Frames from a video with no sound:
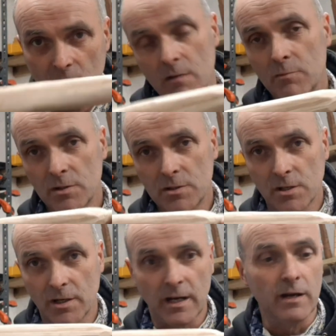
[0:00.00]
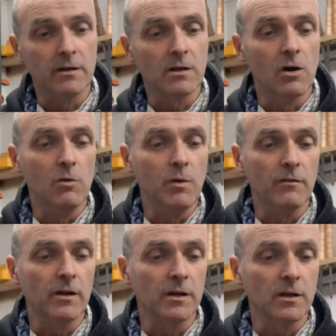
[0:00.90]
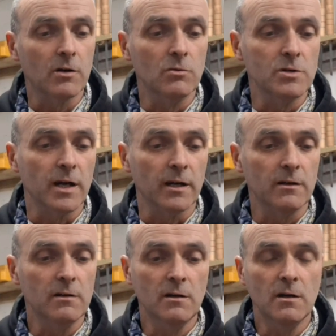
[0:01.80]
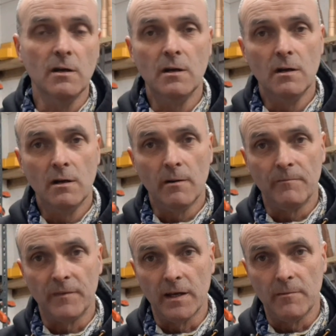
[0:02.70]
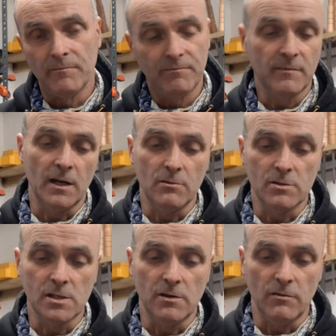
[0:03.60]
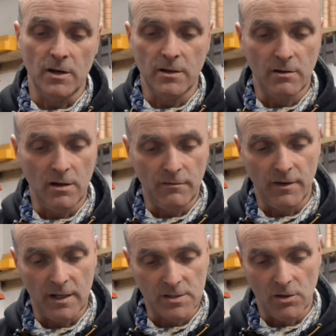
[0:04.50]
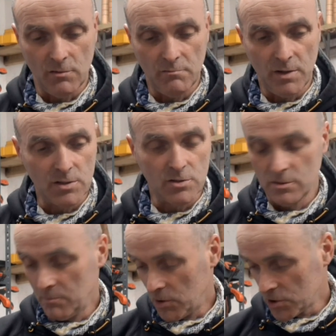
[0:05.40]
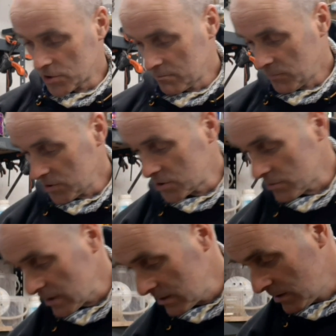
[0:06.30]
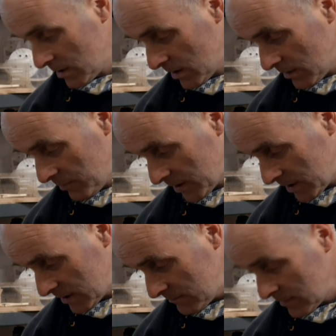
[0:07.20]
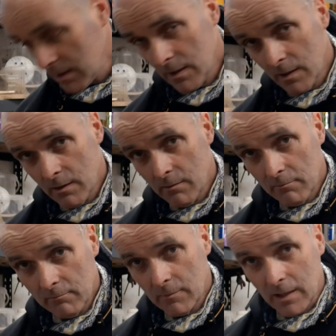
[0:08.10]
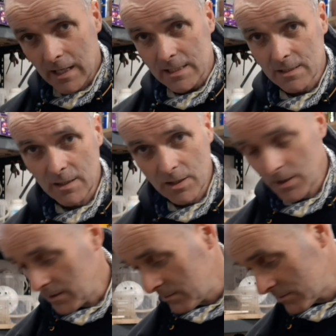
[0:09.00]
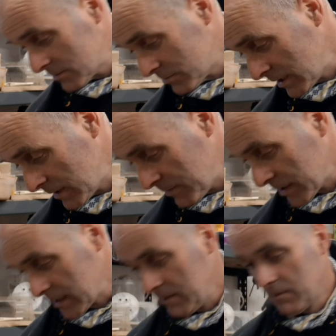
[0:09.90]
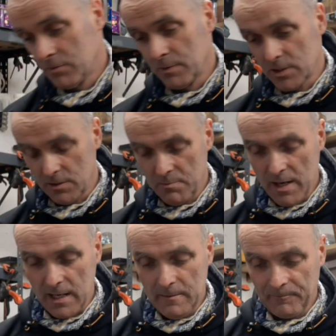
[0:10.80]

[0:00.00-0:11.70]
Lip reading: but took it out in the cold weather, let it cool down, and then that was it really. Hopefully that's got most of the moisture out. But lesson learned to anybody, especially me,